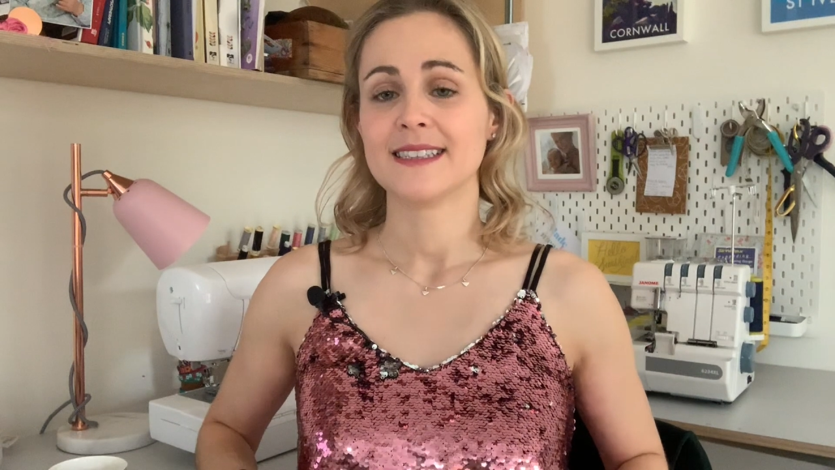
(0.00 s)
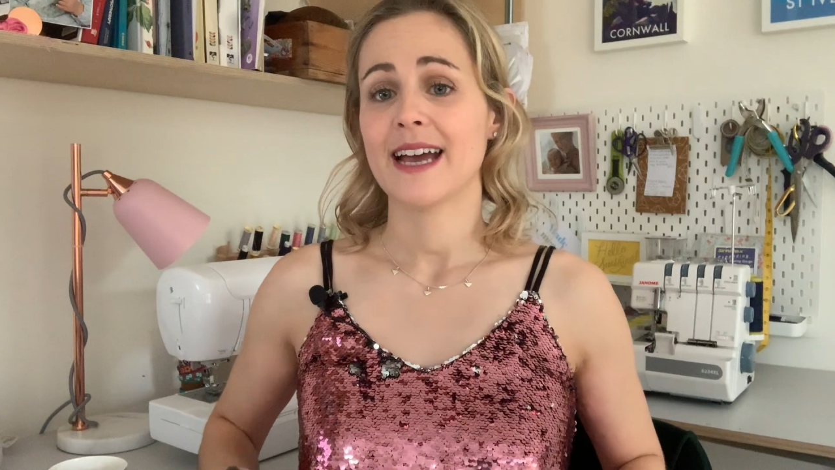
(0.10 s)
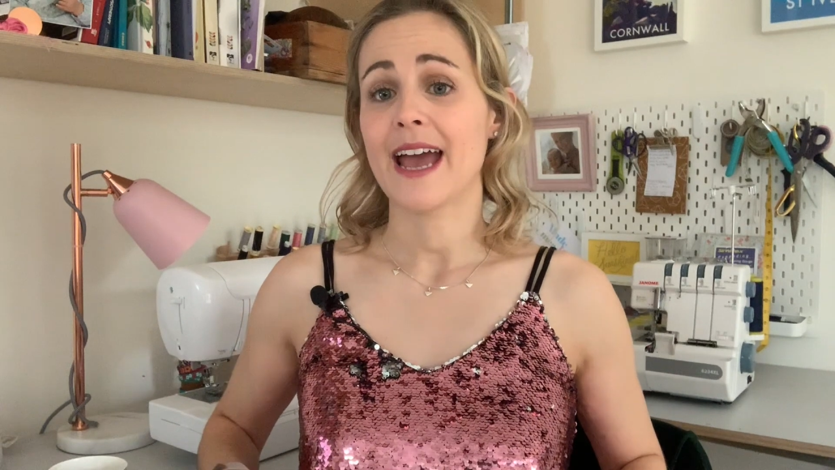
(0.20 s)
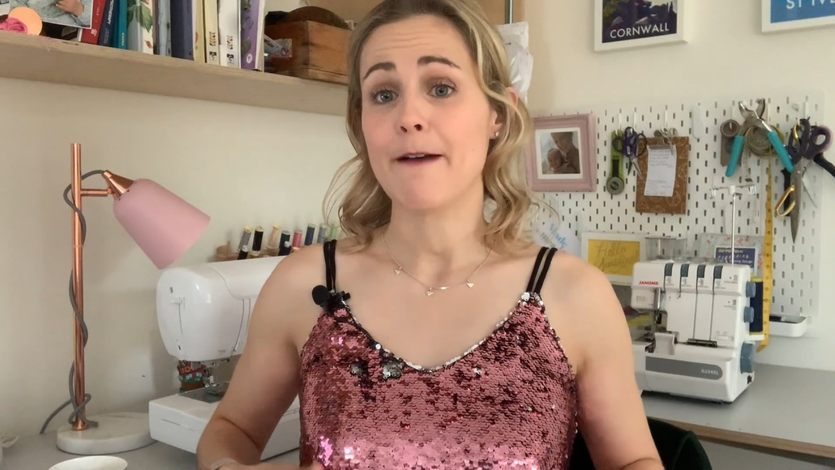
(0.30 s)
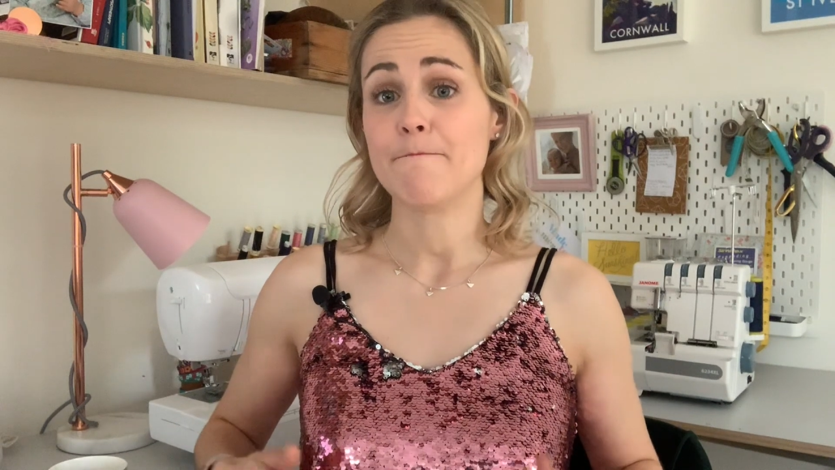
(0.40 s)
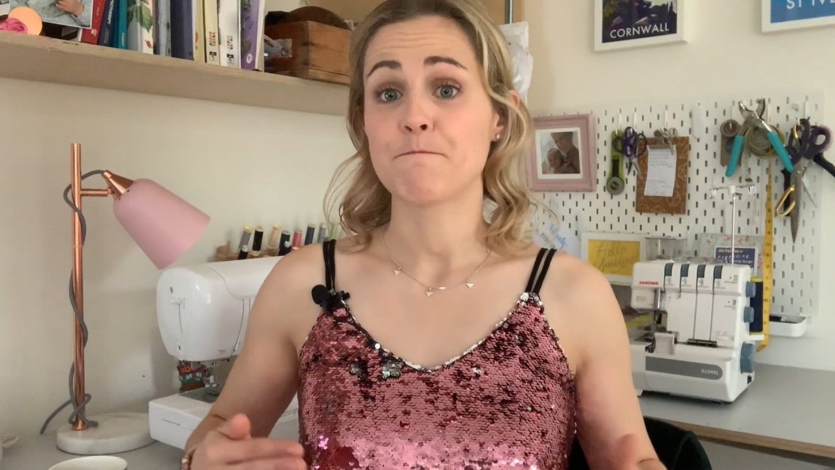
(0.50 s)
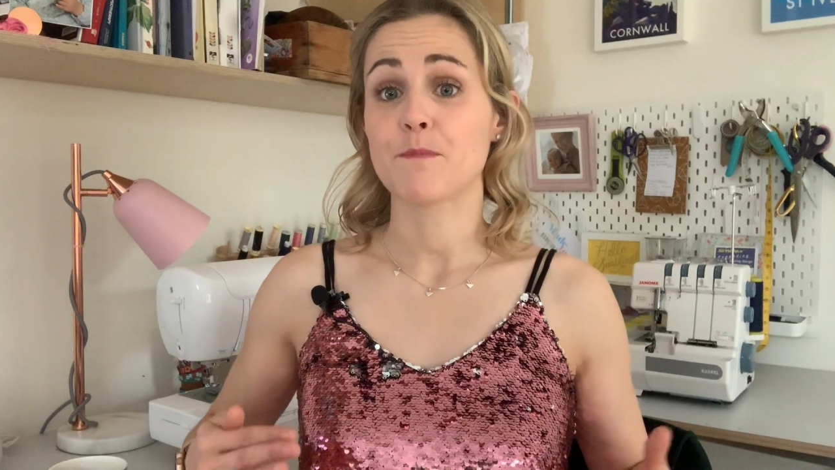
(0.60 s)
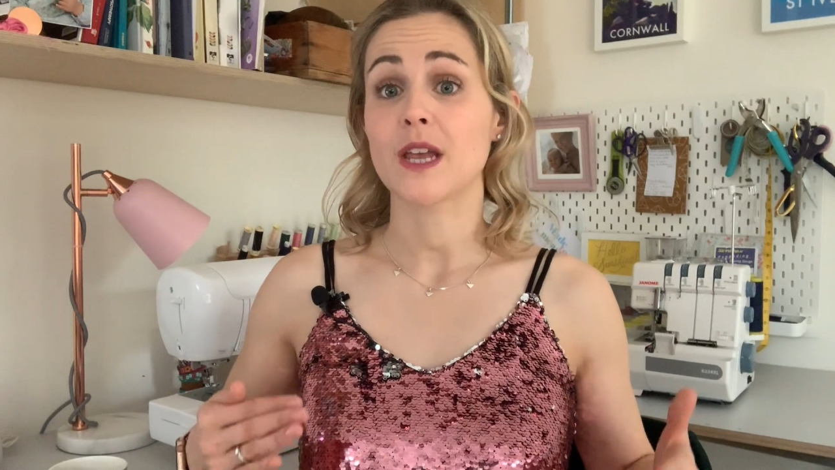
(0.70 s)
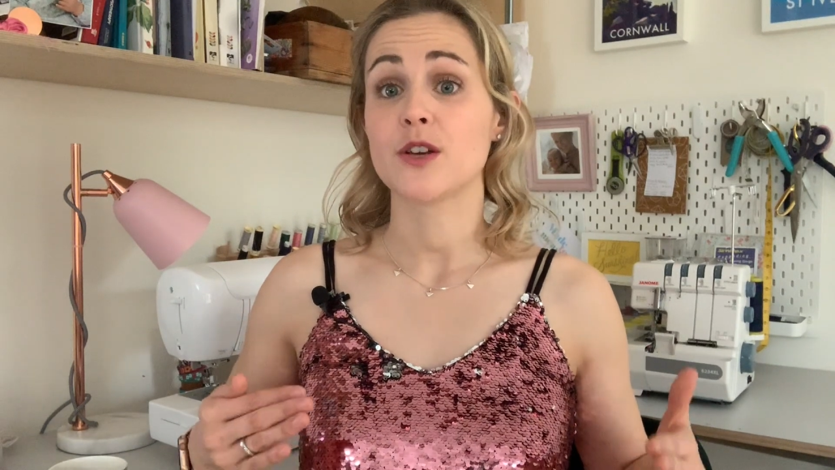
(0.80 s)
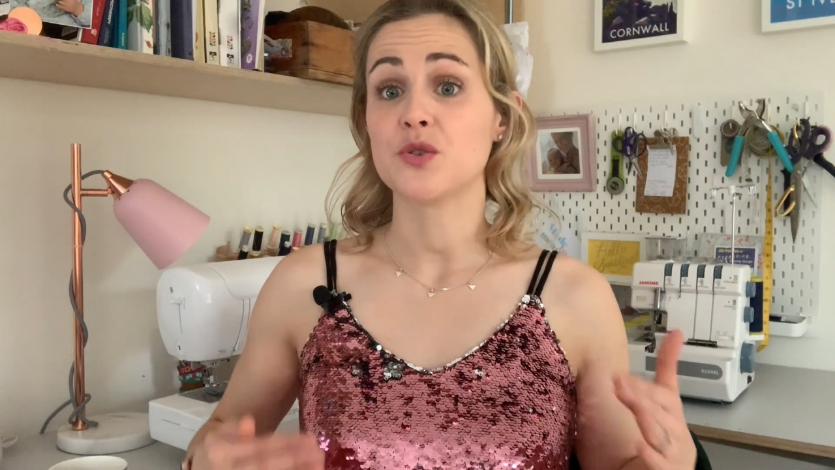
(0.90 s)
Um,
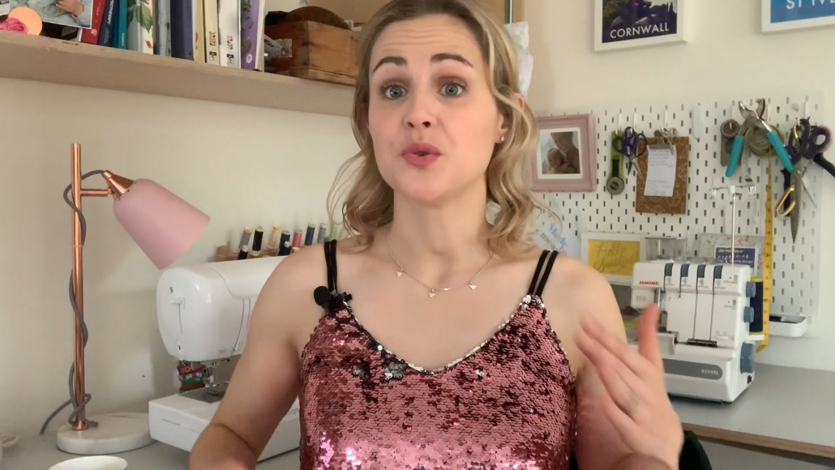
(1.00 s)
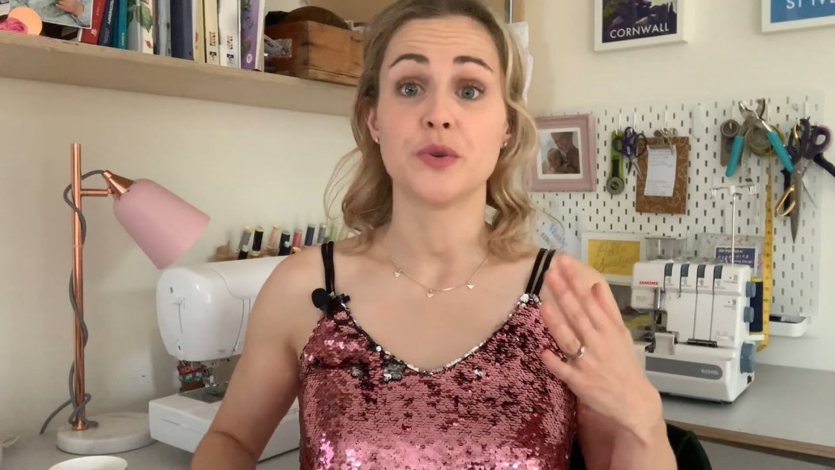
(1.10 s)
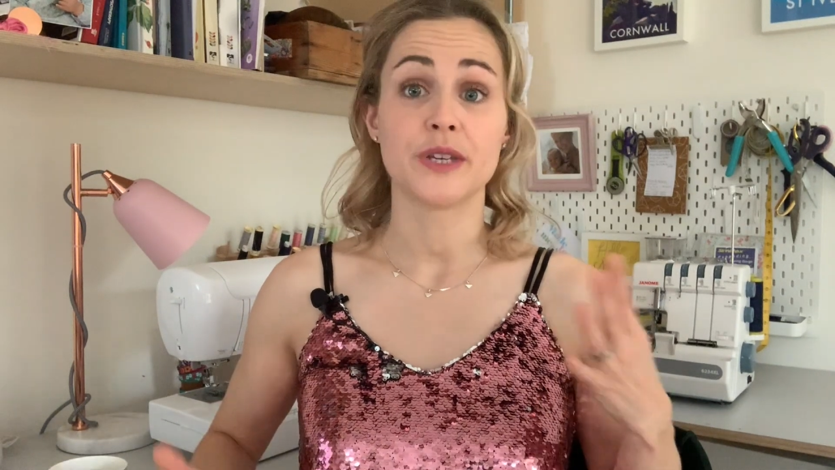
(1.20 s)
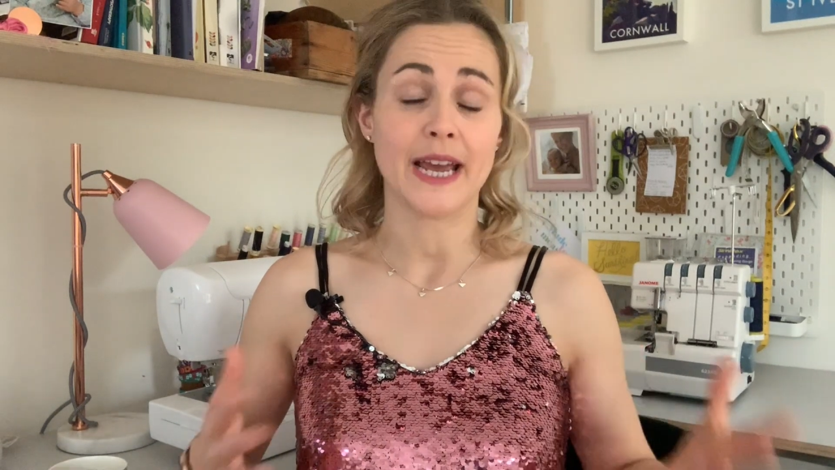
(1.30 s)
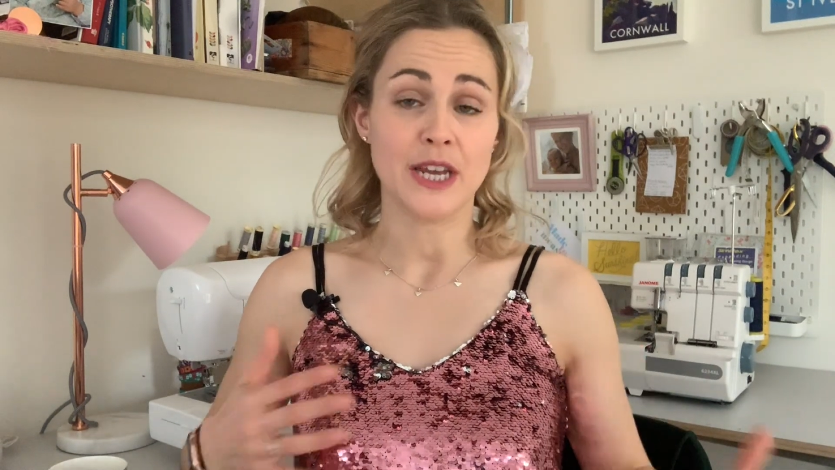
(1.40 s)
so yeah,